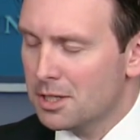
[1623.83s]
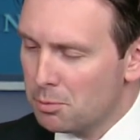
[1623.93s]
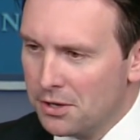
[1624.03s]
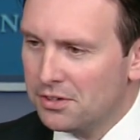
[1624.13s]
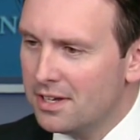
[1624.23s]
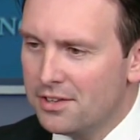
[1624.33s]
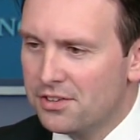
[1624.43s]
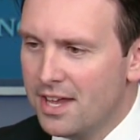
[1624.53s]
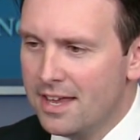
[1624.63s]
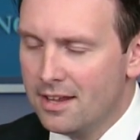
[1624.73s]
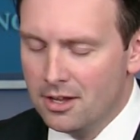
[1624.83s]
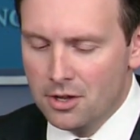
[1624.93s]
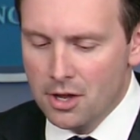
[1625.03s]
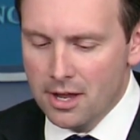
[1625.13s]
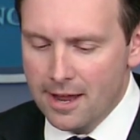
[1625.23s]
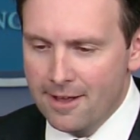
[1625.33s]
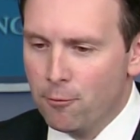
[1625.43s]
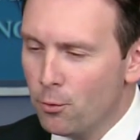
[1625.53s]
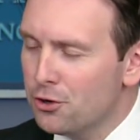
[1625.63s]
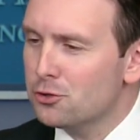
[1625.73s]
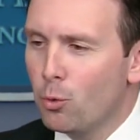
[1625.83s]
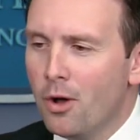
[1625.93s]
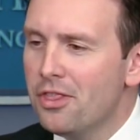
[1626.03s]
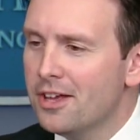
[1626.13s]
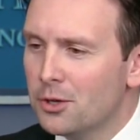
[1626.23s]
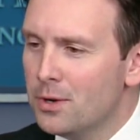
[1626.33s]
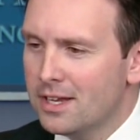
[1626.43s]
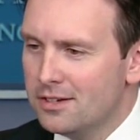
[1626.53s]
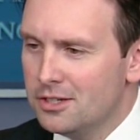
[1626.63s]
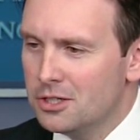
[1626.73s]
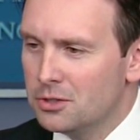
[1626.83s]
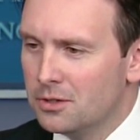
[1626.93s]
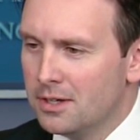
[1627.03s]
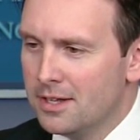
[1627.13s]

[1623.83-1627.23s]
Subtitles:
The president has said, if there's one thing that we can do